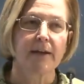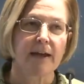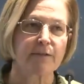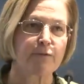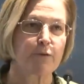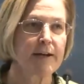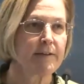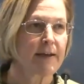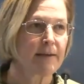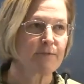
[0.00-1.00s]
and free
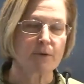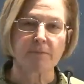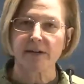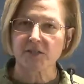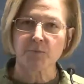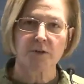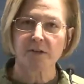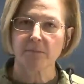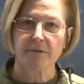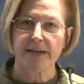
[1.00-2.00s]
them from much more
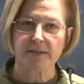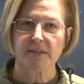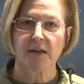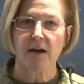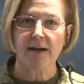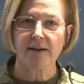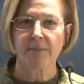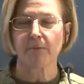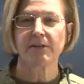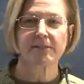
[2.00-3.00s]
complex thought
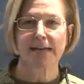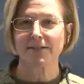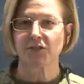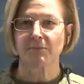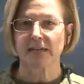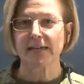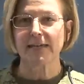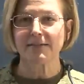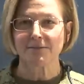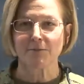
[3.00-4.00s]
about what does it actually
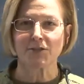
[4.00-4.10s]
mean,